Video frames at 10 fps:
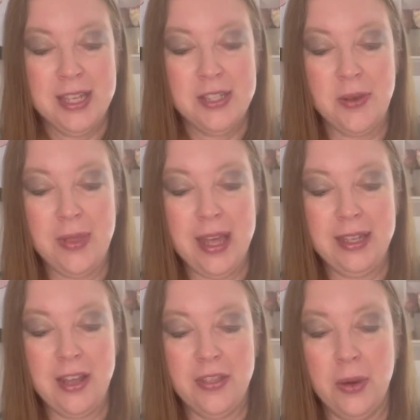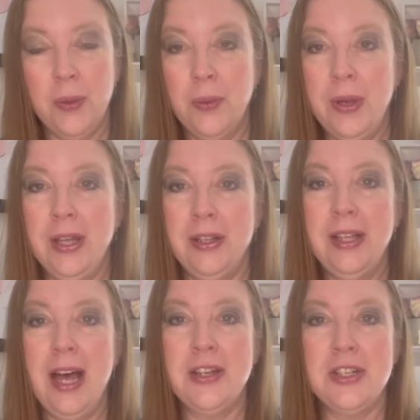So then the
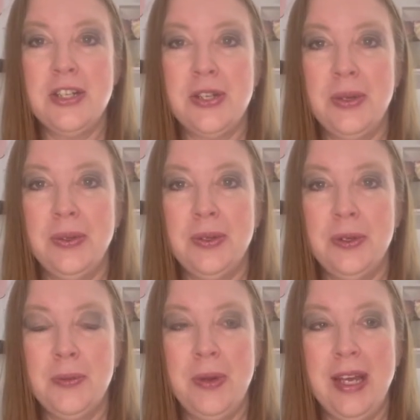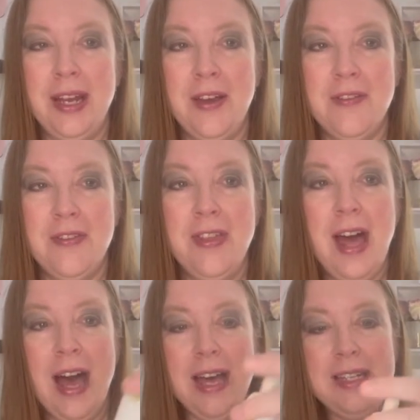oil, I'll just show you a little bit of
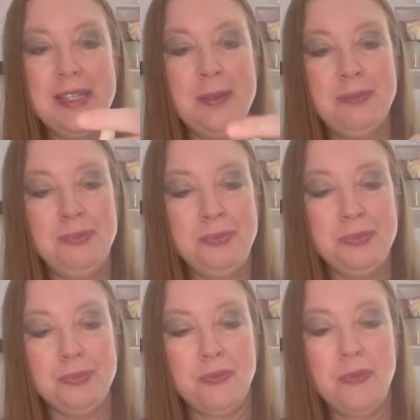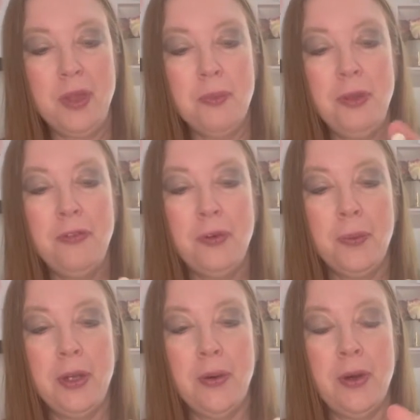that before
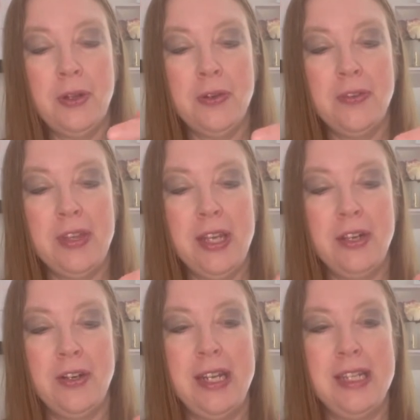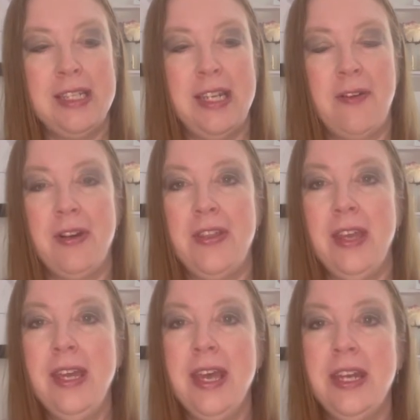we go all over the ingredients and
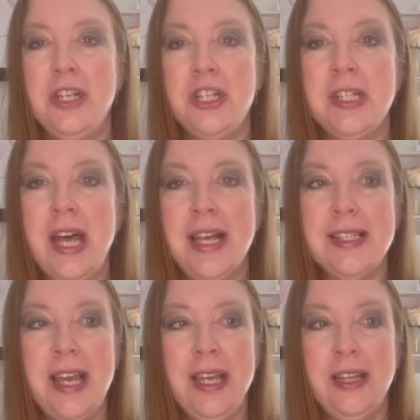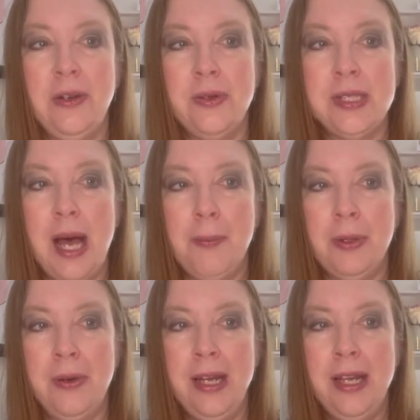everything. And it just has a little
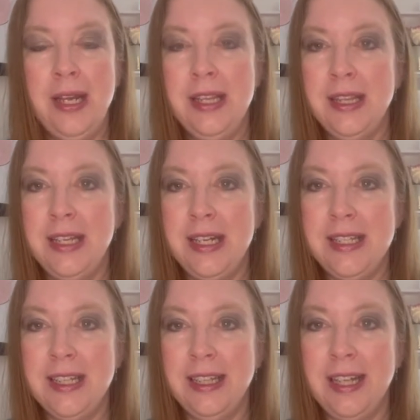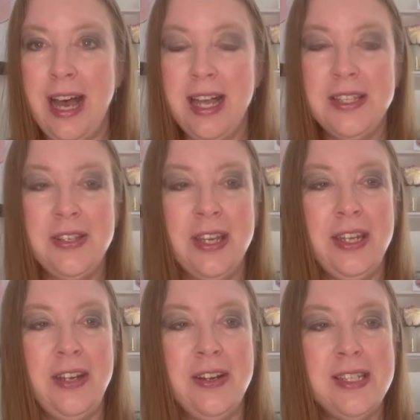Doppler in it that is glass. You can
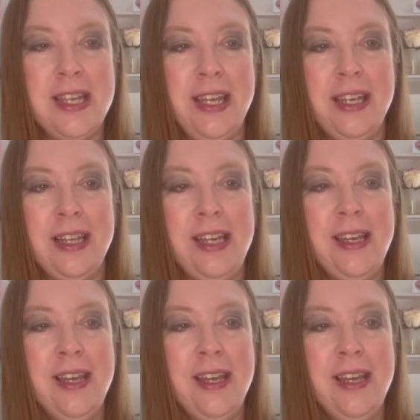hear it tinkling.